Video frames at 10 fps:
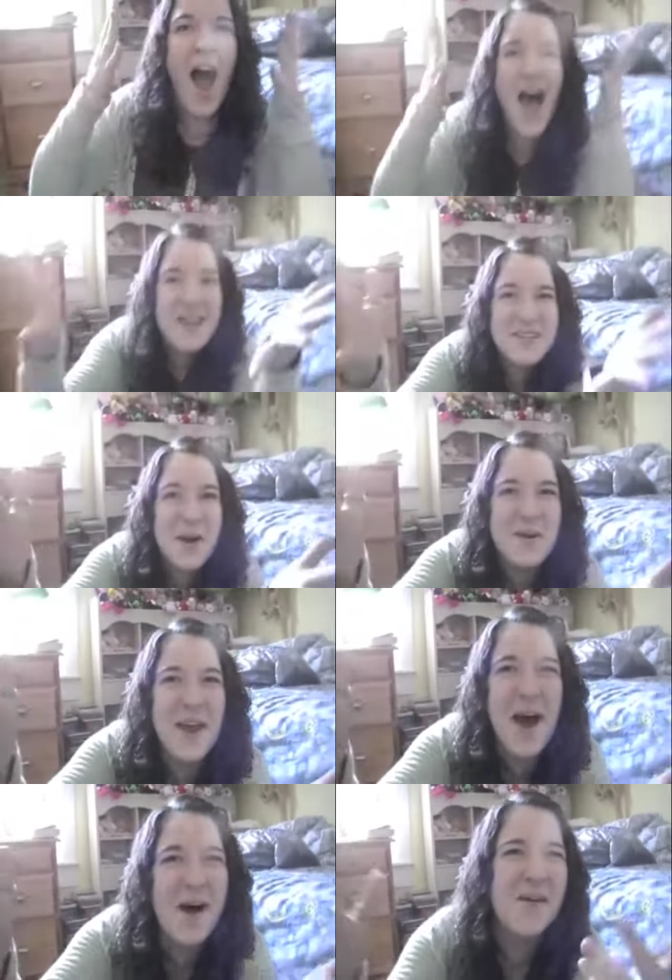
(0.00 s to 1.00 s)
I don't
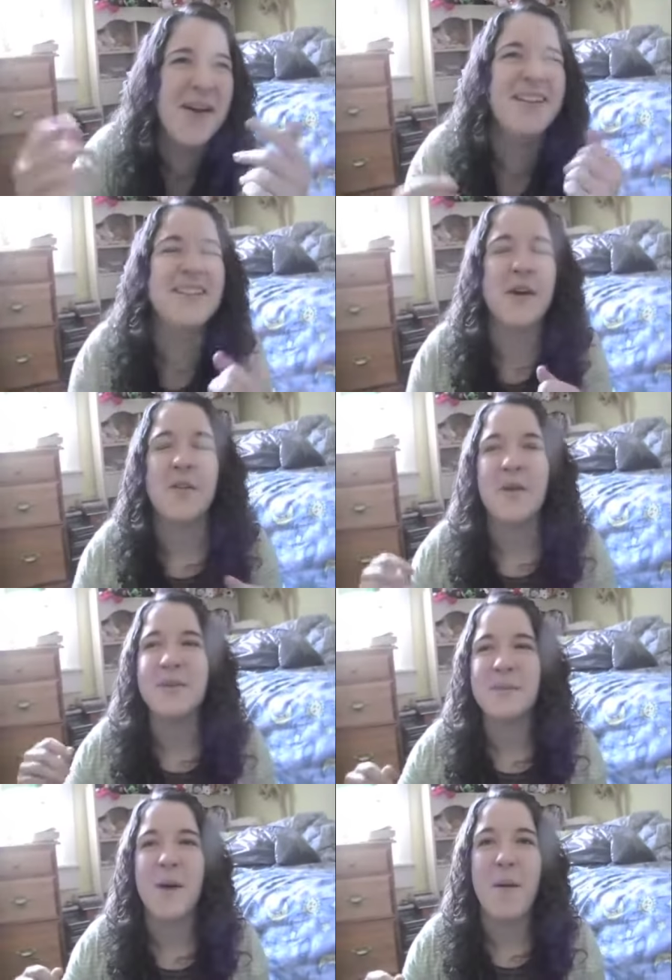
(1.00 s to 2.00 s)
know! And so there
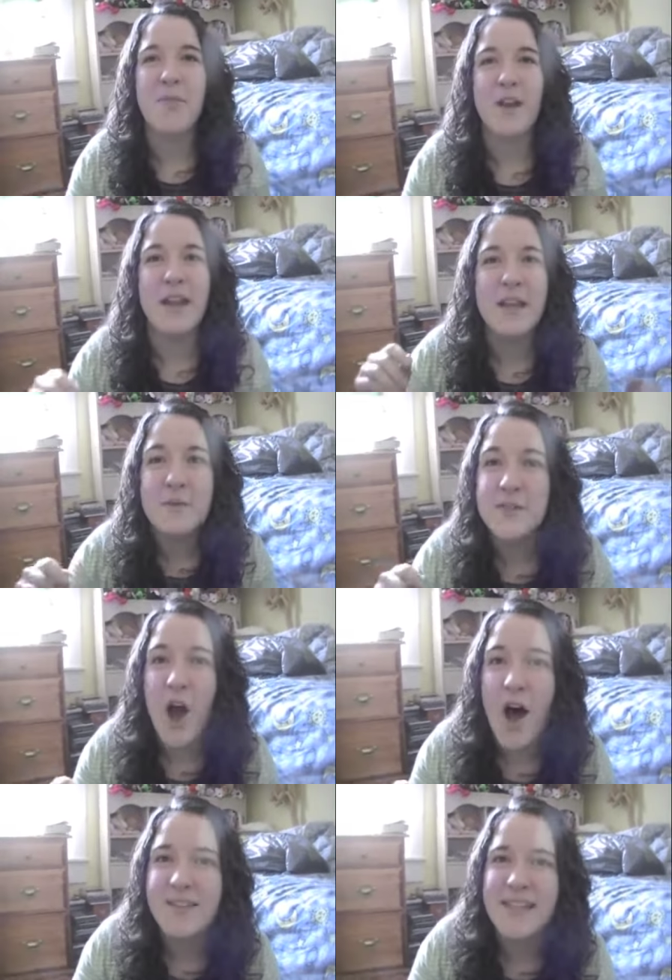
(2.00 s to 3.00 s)
was a bomb threat, and it was
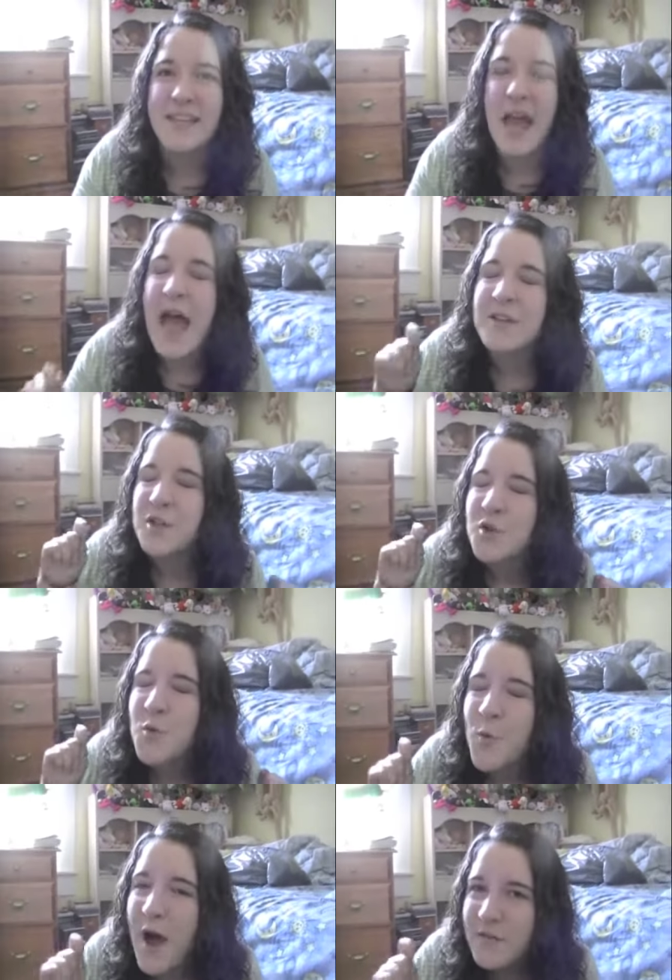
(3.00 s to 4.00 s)
called in at
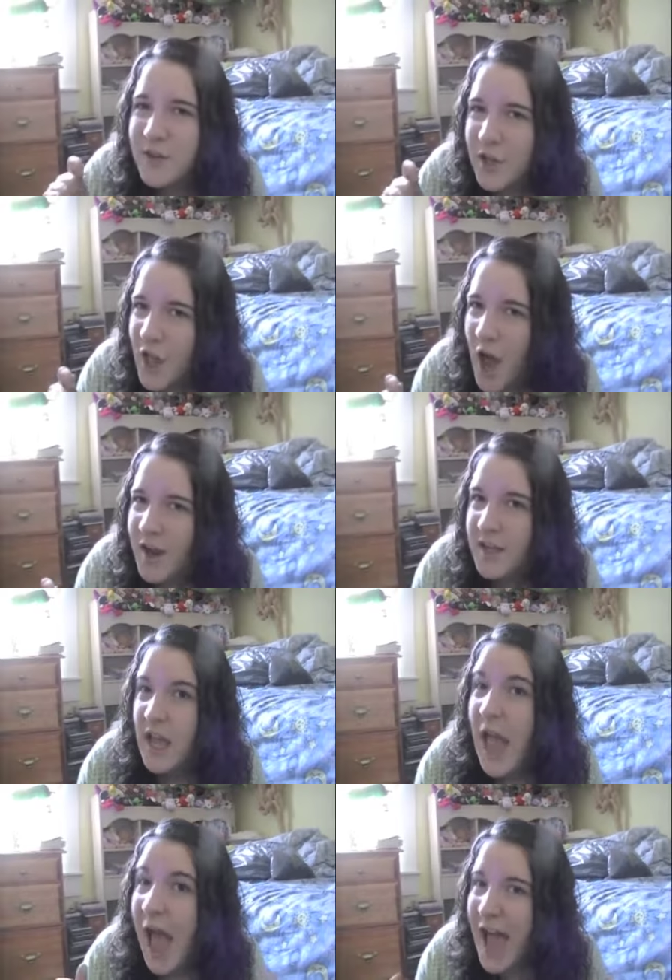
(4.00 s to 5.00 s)
12 o'clock
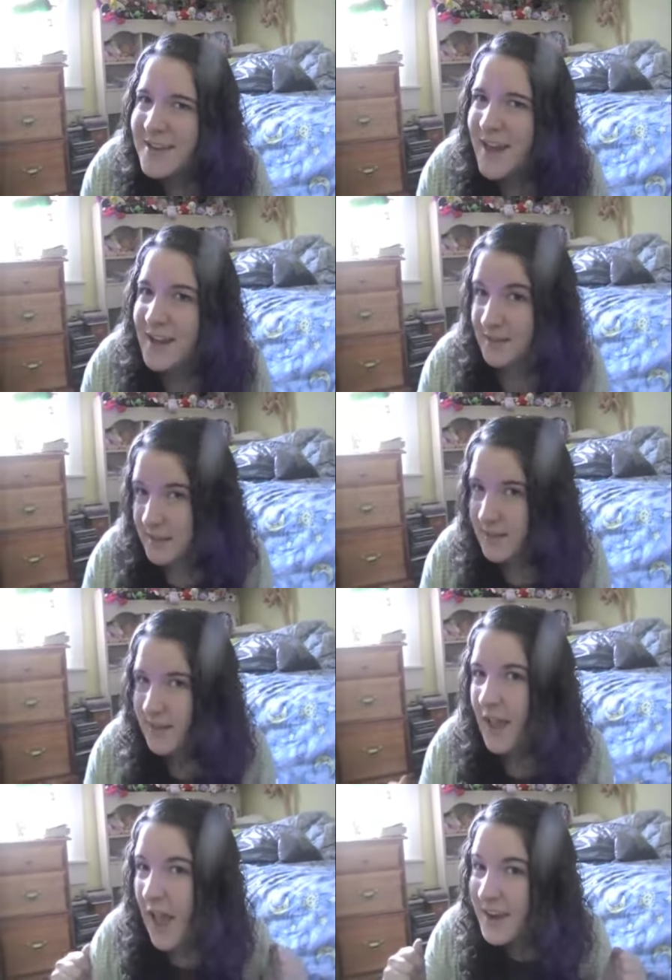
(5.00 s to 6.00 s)
at night.
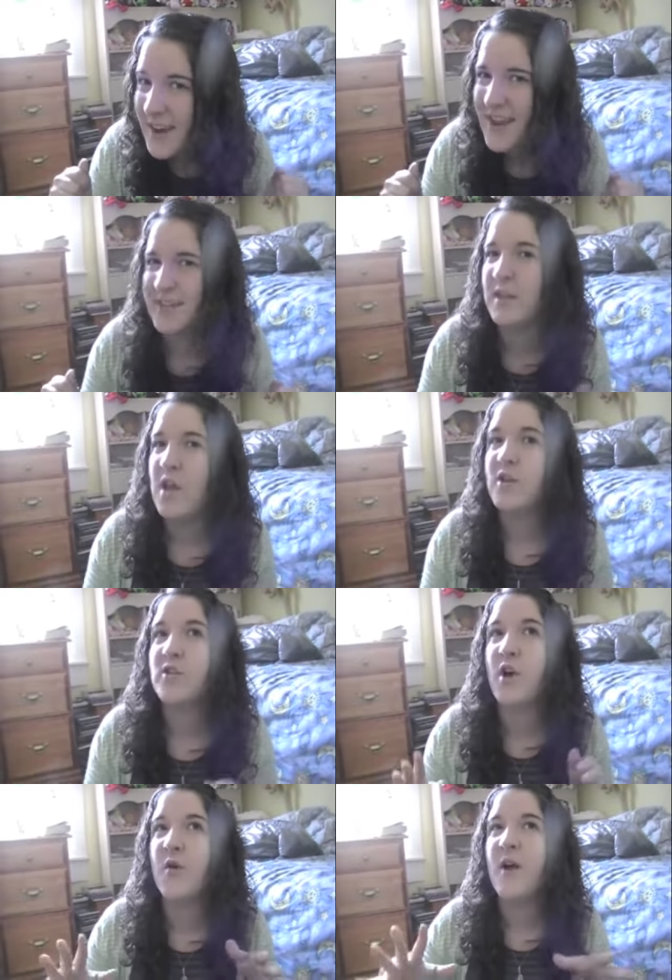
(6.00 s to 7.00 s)
At night!
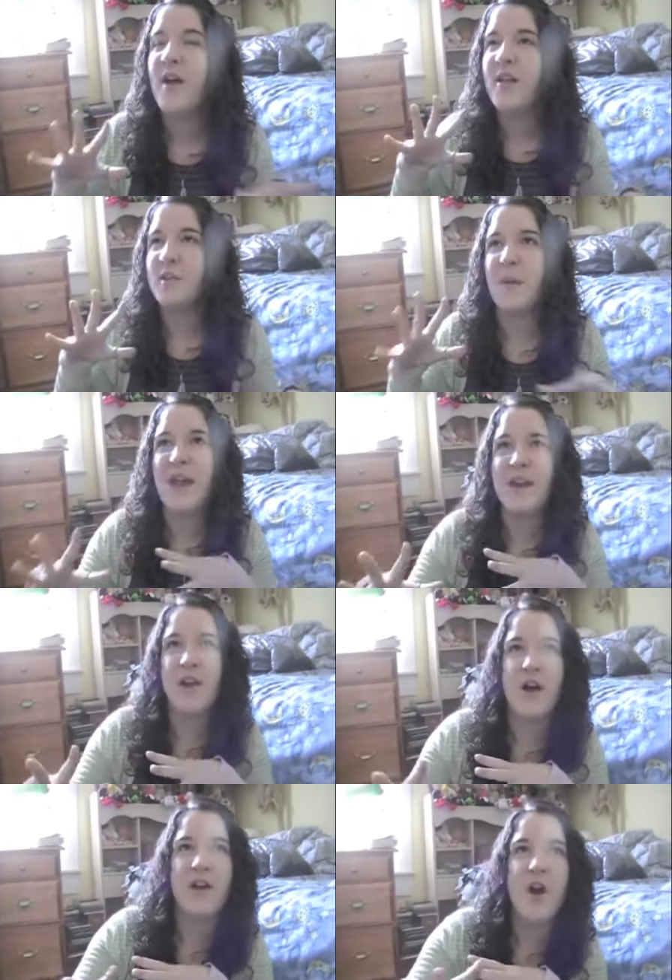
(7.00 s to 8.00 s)
So,
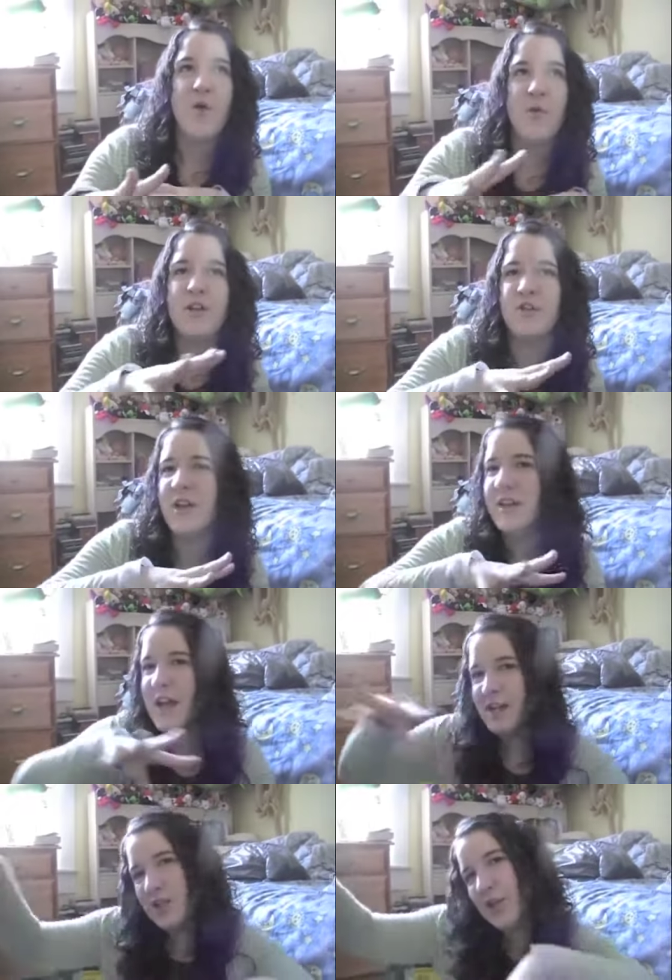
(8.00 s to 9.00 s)
depending on which
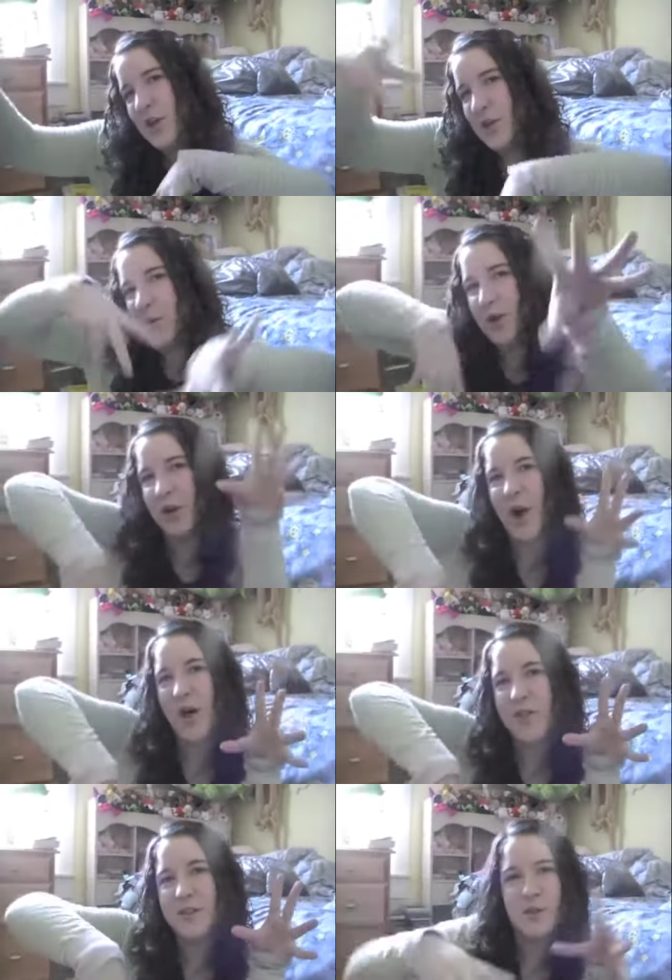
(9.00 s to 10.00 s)
night you want to call this,